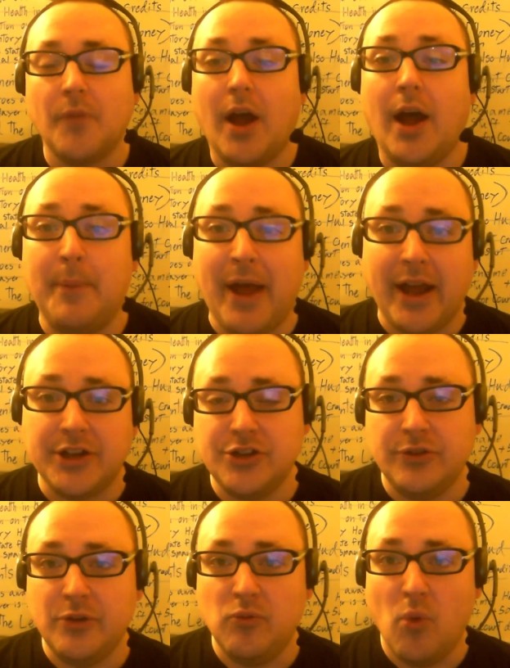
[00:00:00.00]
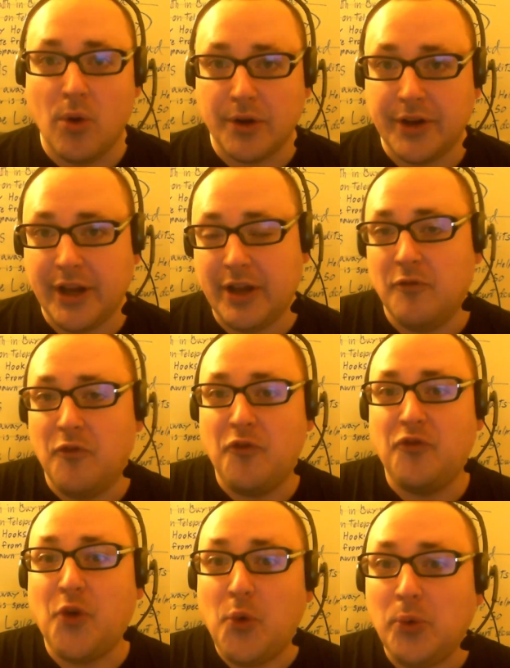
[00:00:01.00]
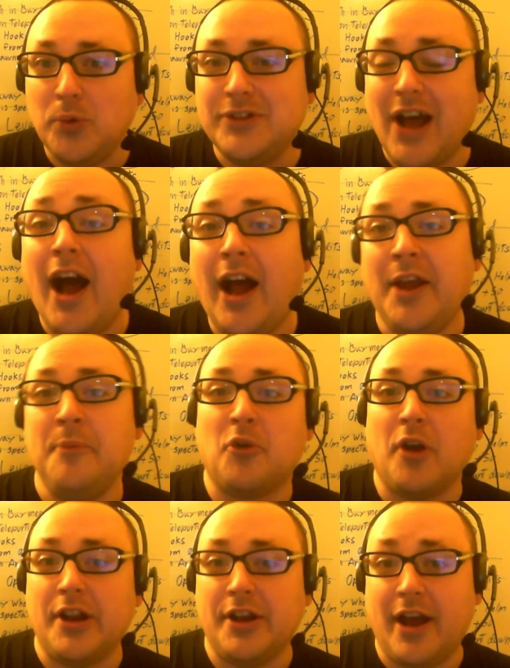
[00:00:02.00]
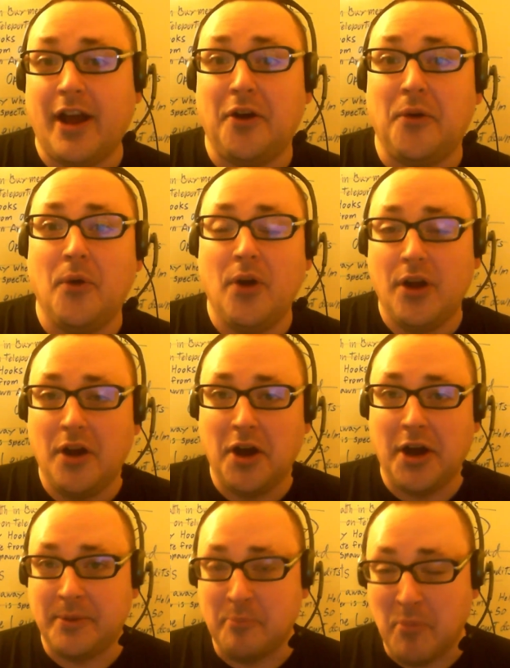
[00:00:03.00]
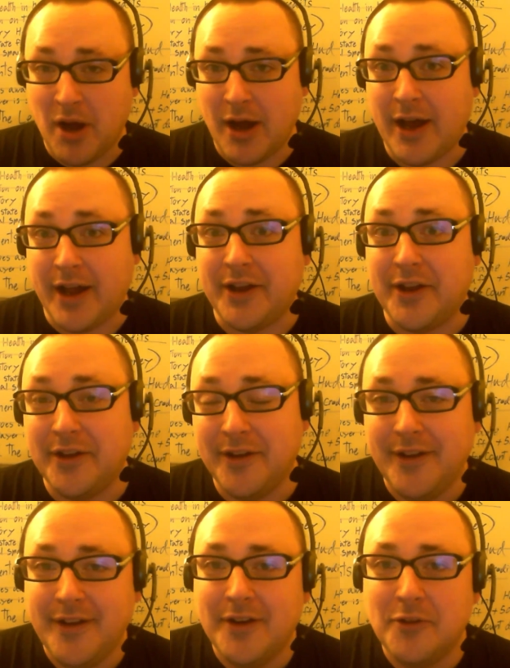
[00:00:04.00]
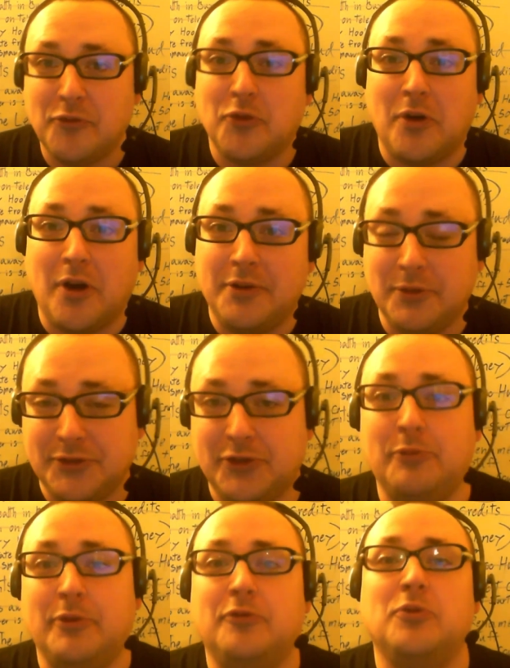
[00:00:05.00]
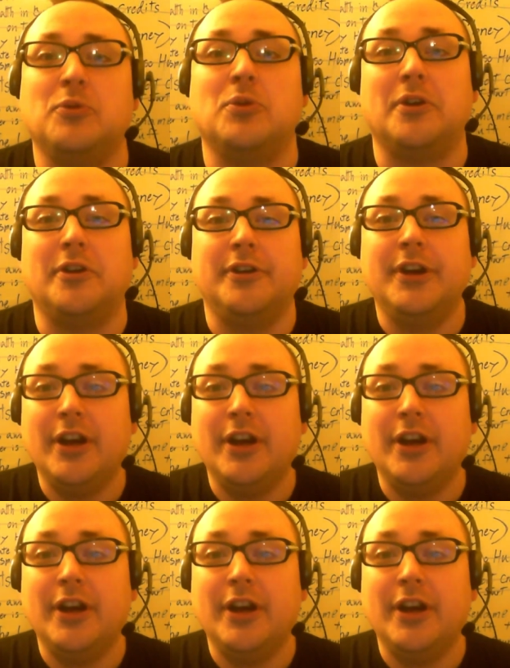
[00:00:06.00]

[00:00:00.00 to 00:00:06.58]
I'm actually working full time right now on a mod for Unreal Tournament 4.